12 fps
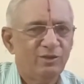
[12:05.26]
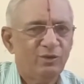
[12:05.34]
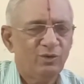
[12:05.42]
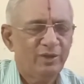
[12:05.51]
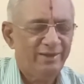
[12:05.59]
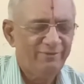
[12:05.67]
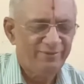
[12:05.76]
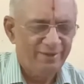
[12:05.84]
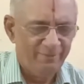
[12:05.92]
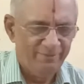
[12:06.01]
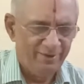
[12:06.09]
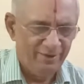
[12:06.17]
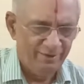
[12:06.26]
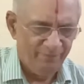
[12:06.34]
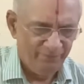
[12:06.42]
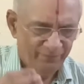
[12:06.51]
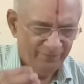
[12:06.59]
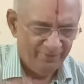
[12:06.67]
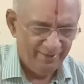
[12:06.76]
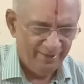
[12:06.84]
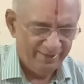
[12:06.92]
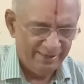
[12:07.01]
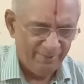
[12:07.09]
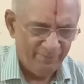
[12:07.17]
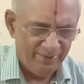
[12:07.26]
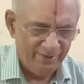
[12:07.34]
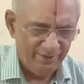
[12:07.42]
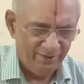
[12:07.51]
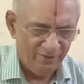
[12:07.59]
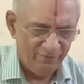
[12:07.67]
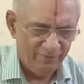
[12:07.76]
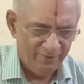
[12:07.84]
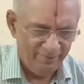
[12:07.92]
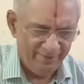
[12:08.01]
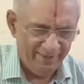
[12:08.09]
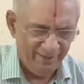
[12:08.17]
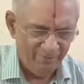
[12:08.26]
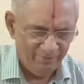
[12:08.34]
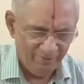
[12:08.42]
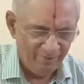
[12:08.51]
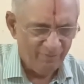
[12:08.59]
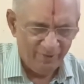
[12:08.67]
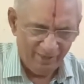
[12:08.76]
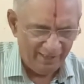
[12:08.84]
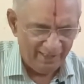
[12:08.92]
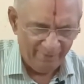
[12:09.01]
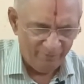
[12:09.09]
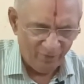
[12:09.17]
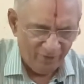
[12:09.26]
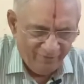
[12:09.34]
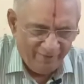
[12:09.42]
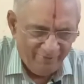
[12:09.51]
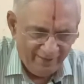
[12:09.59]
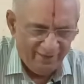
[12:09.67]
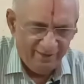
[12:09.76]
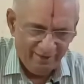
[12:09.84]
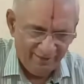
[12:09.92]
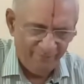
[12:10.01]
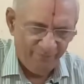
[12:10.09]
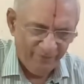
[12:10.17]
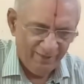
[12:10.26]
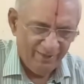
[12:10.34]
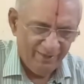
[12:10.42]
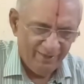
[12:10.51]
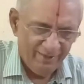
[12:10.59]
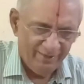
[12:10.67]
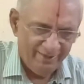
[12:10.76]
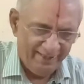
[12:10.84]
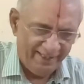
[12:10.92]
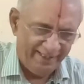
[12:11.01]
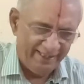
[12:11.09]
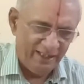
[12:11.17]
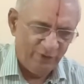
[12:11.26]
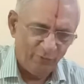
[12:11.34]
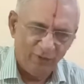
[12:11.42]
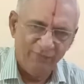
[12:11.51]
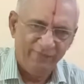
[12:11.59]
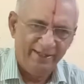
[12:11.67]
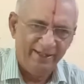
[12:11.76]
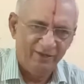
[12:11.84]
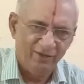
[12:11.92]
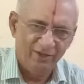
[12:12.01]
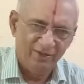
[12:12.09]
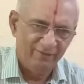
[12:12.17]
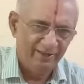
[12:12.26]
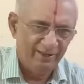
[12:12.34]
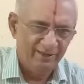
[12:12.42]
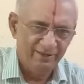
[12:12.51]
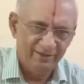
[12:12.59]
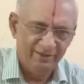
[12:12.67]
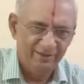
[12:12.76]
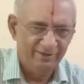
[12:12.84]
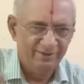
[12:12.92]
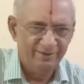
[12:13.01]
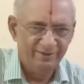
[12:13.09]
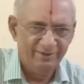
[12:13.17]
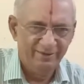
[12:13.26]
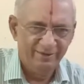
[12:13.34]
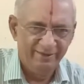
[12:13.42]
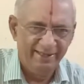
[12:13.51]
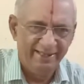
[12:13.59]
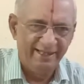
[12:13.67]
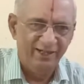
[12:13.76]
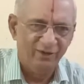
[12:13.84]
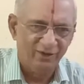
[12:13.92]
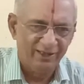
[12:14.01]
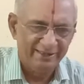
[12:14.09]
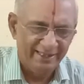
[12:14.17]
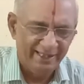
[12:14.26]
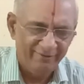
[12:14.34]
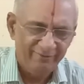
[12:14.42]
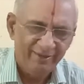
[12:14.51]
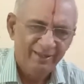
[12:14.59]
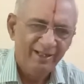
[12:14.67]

To give some example of medium, I am not very technically qualified or very detailed knowledge I have,